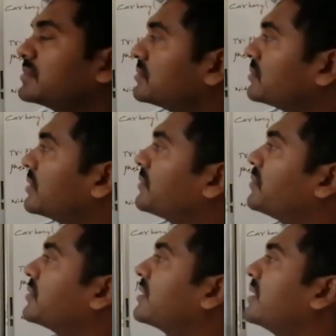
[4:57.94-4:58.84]
So
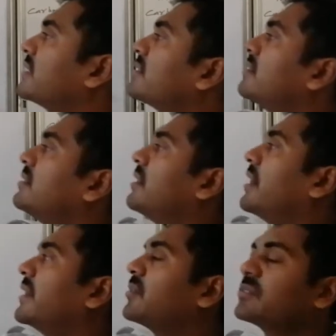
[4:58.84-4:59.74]
therefore here
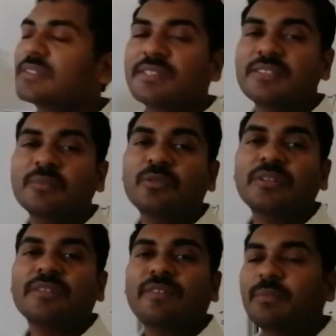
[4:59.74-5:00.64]
hydrogen is removed in
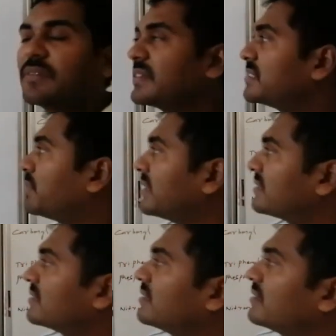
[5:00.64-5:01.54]
the form of H plus,
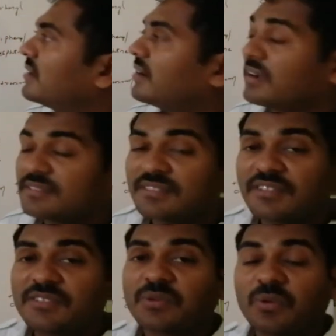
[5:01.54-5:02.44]
oxygen
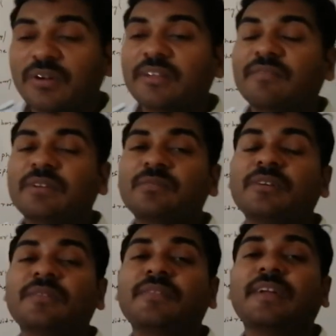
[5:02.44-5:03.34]
is holding 1 unit
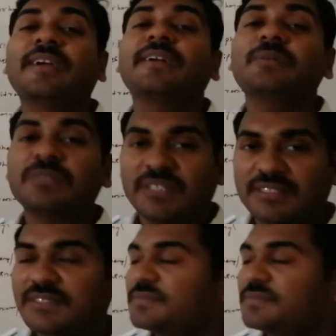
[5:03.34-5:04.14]
of negative charge.